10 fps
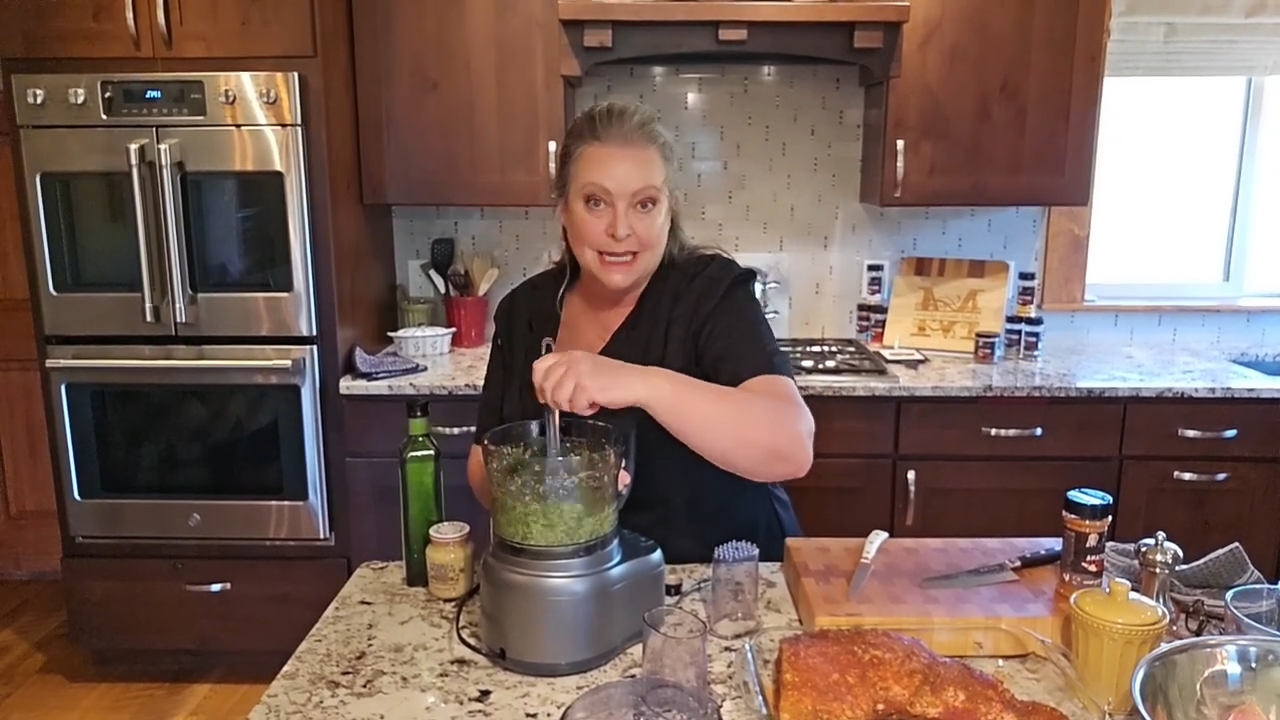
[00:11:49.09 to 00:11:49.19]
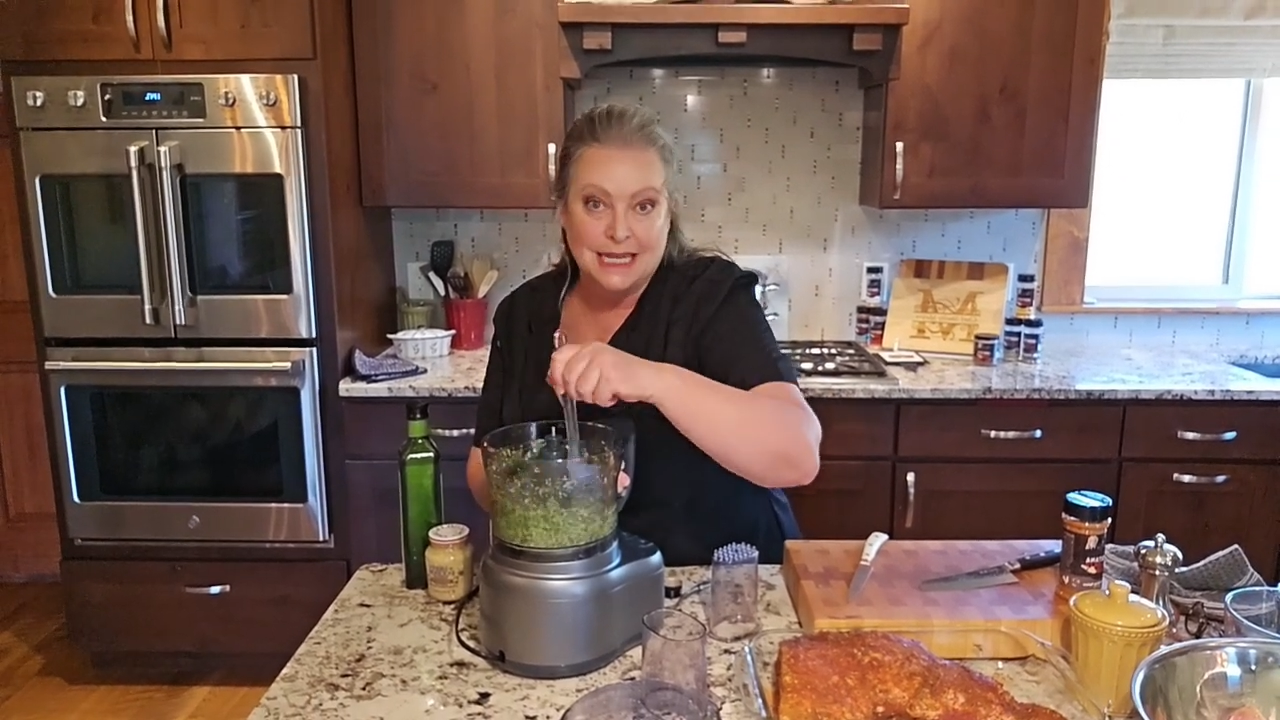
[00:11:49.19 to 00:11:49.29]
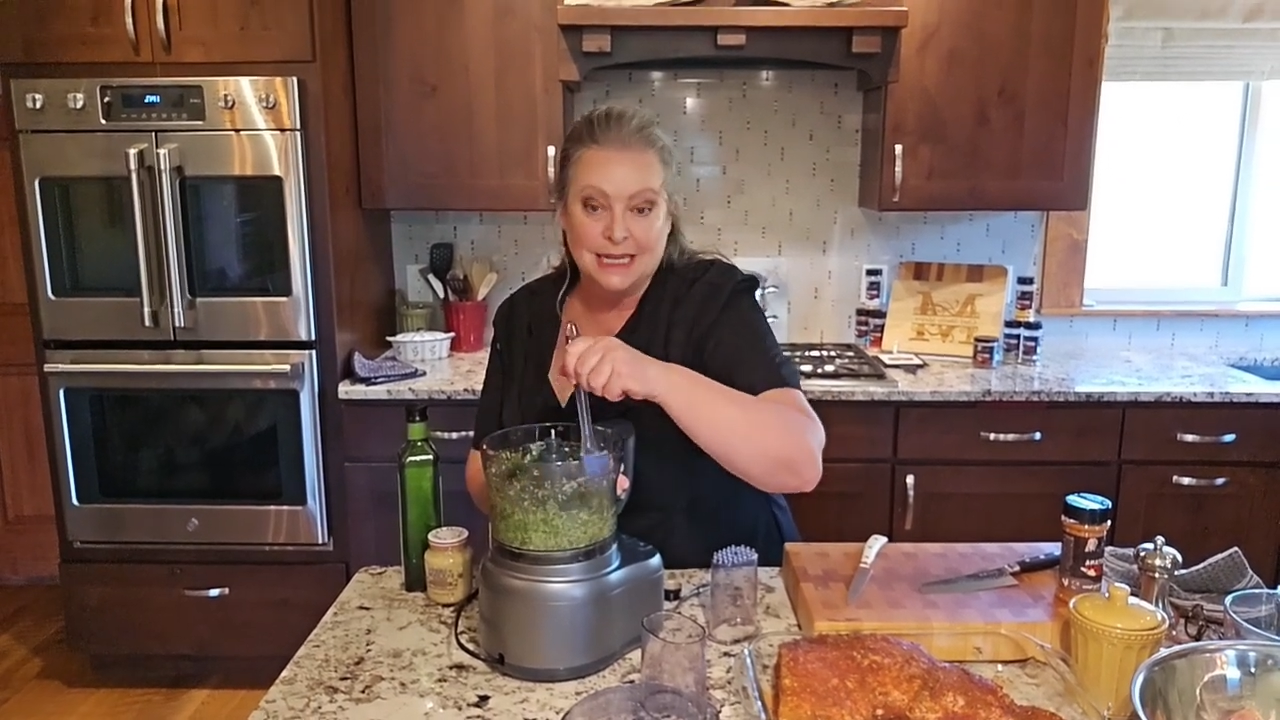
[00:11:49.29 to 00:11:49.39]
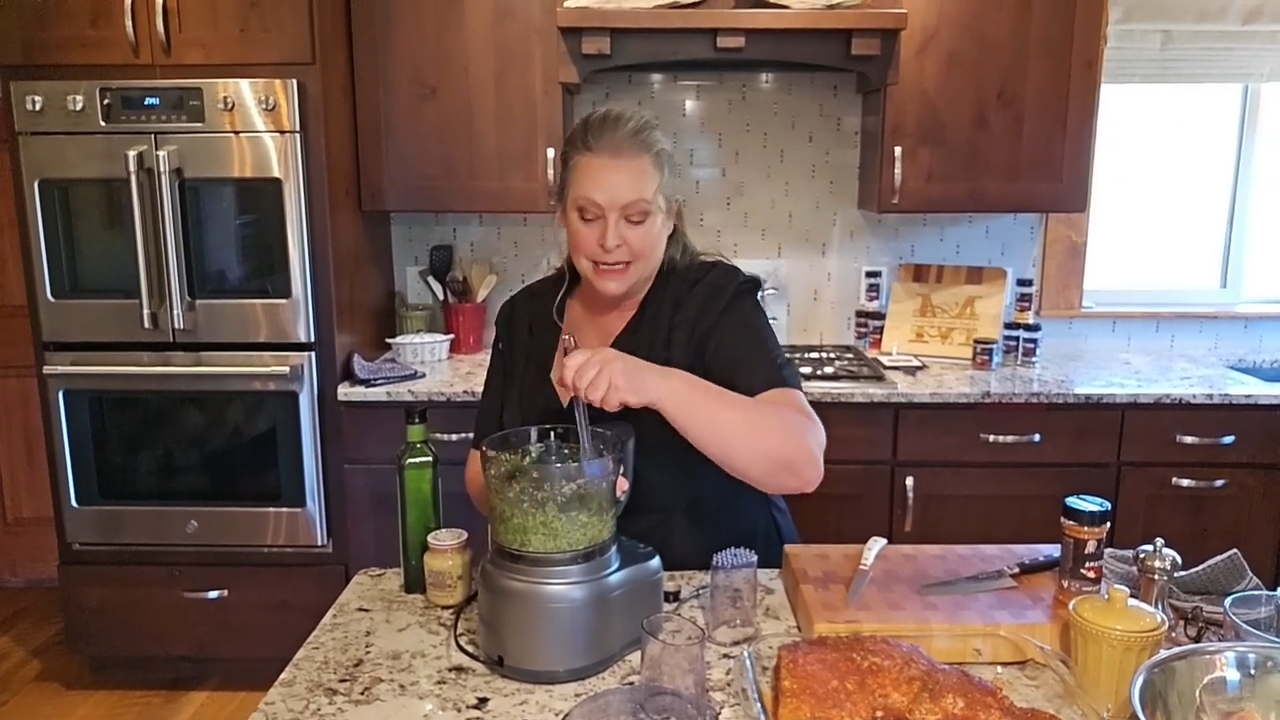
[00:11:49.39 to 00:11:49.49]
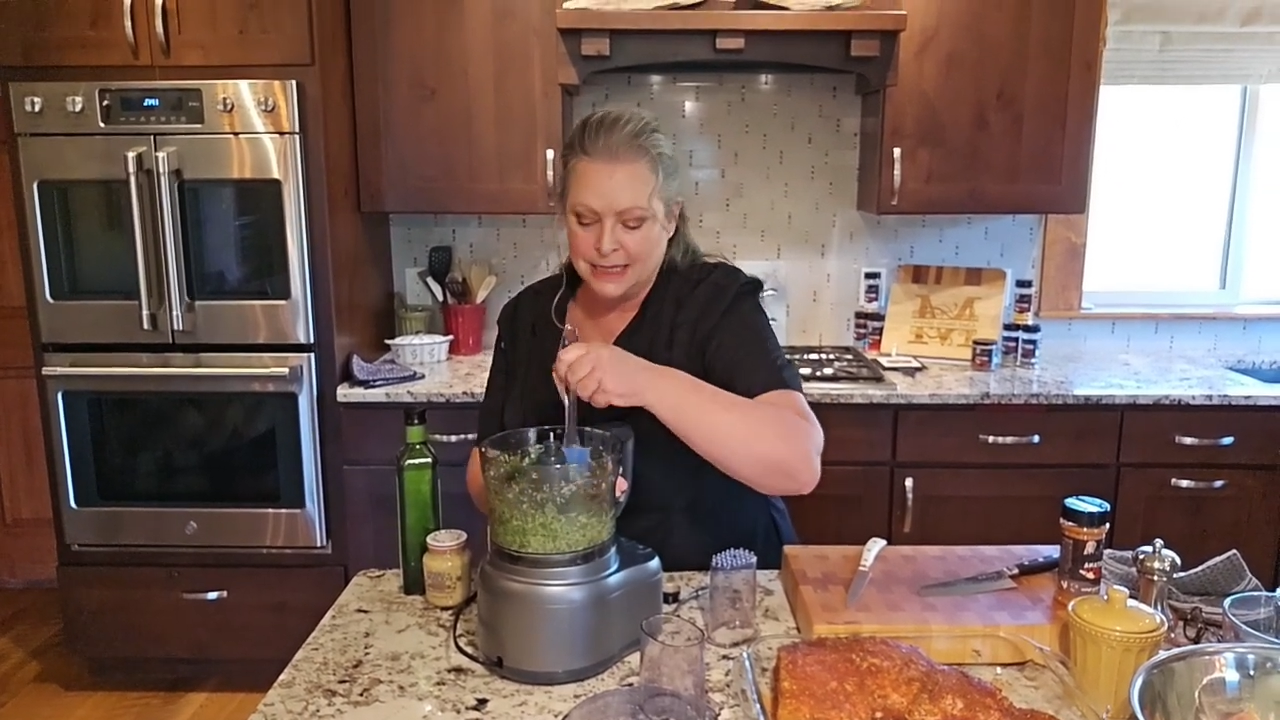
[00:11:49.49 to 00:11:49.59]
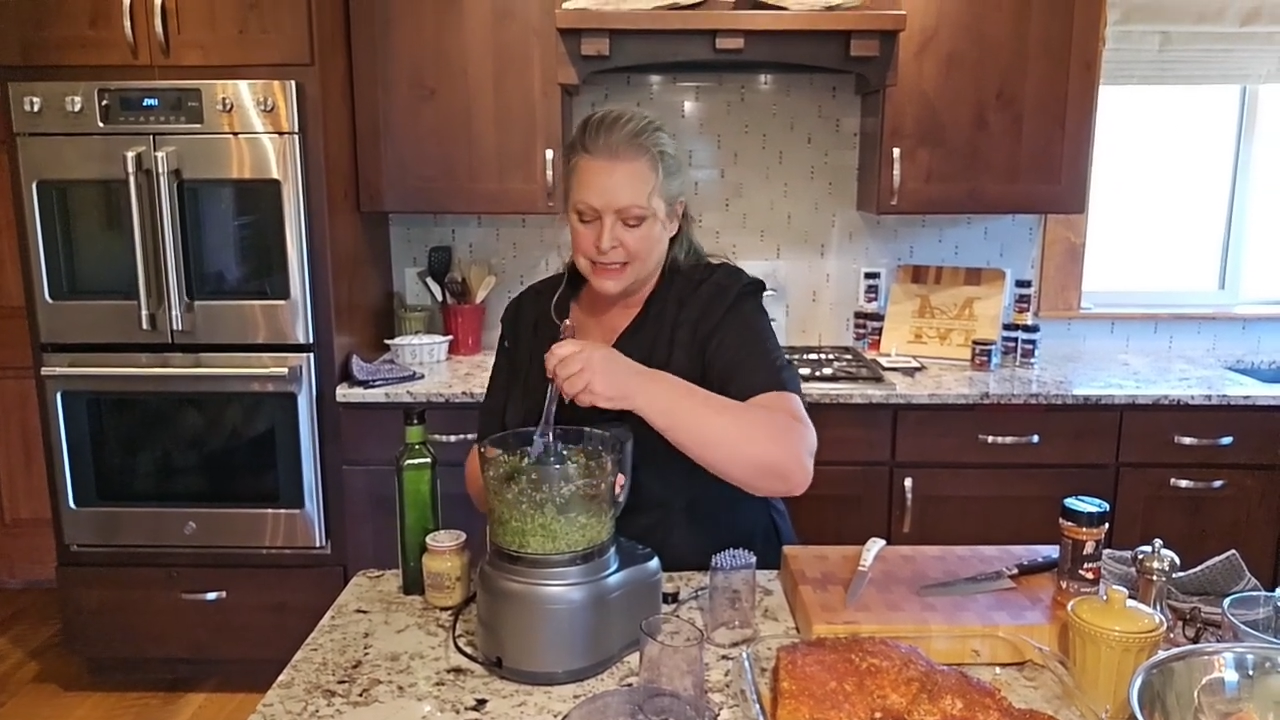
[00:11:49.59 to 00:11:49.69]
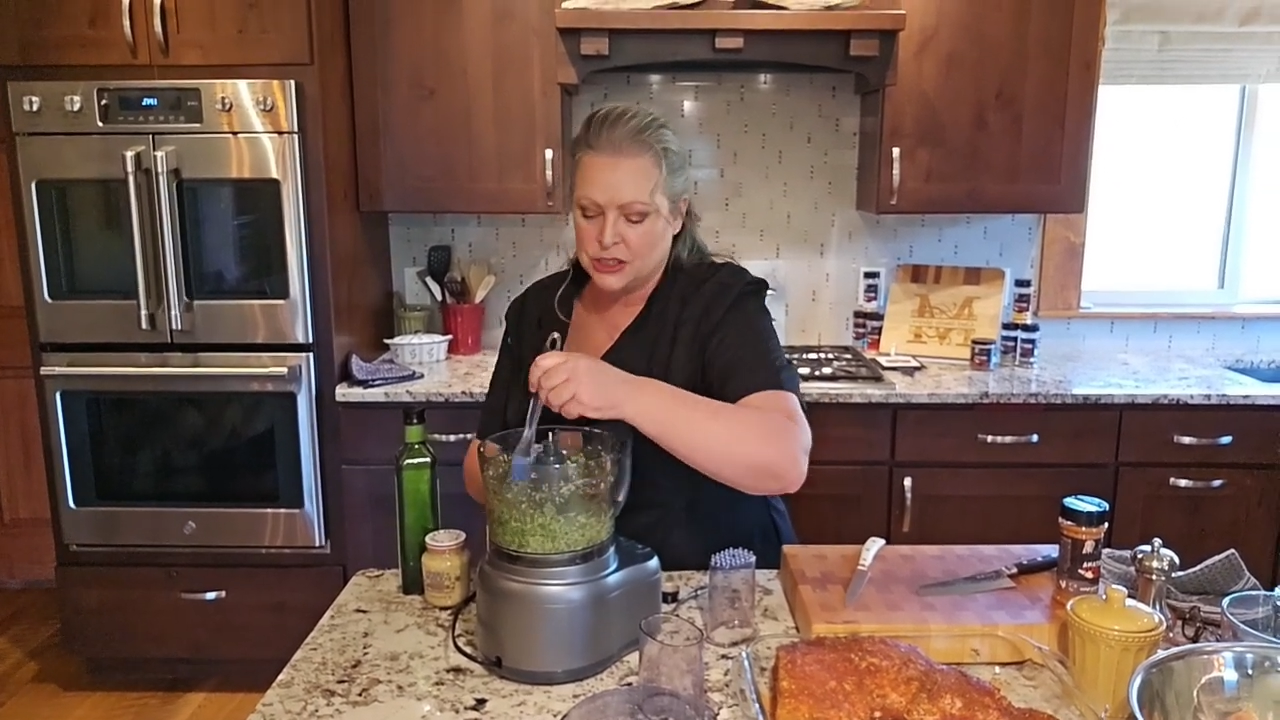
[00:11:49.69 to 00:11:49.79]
it needs